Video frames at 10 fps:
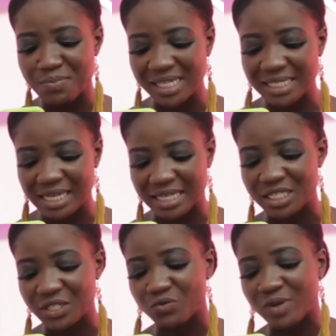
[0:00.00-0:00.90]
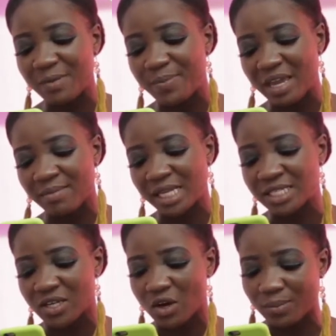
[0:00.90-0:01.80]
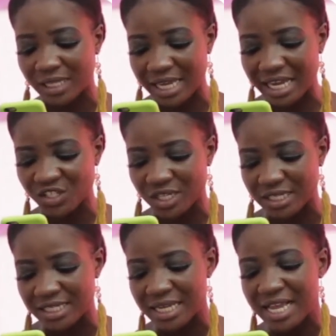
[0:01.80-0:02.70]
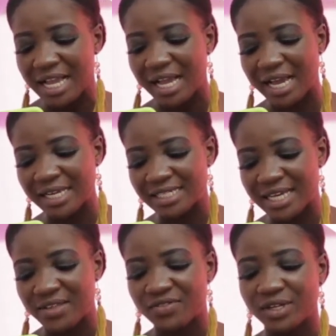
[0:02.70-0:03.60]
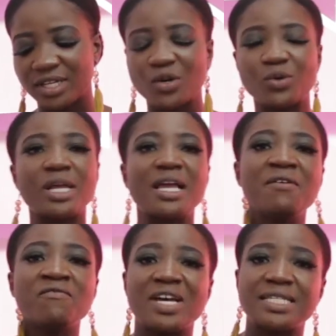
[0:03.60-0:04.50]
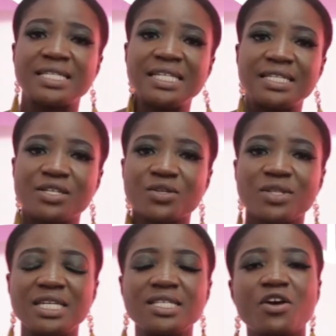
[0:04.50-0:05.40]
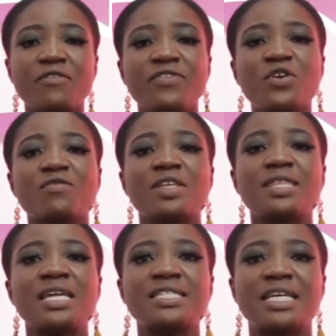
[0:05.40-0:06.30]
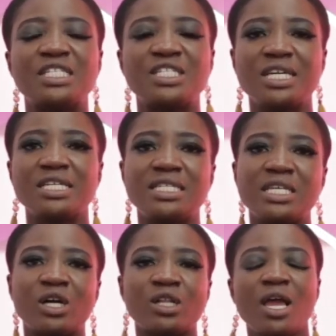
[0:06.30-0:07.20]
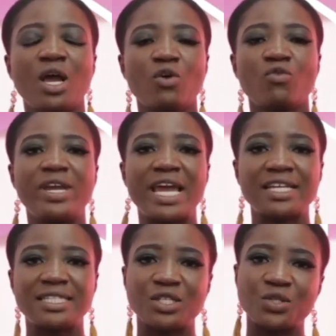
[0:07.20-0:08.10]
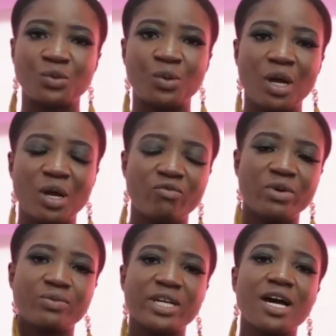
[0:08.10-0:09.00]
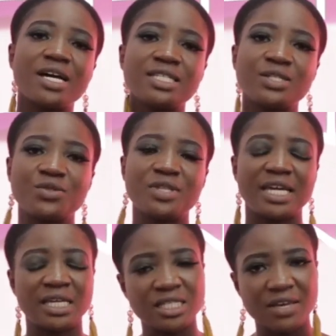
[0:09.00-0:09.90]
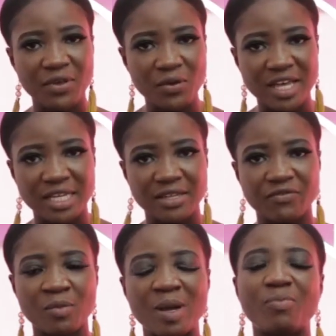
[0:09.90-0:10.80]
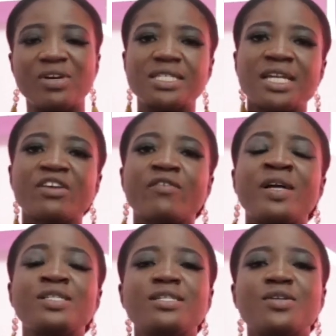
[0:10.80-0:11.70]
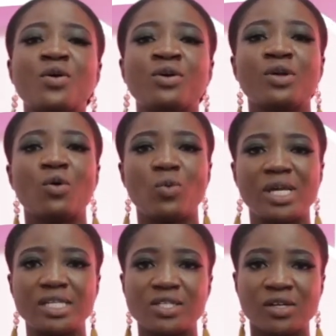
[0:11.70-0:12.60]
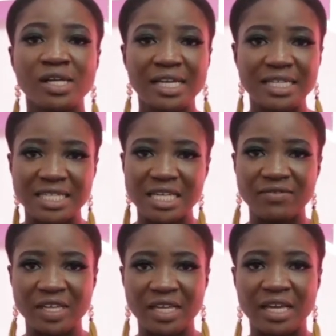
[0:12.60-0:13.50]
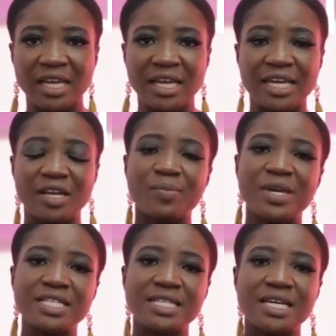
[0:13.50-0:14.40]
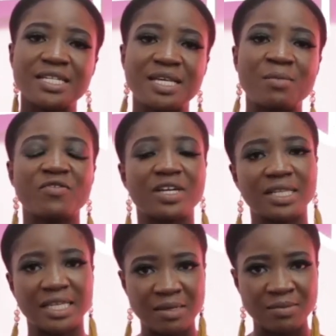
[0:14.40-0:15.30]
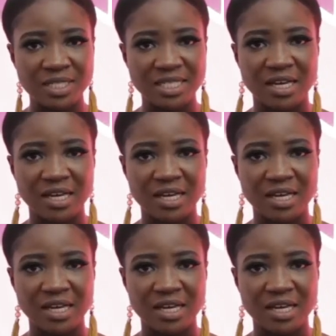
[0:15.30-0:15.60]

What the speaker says: met its repayment obligations under the loan facility. So these are a few of the things that GACL reacted to with regards to the interview that the former president granted on WASSCE TV. It appears that some of the claims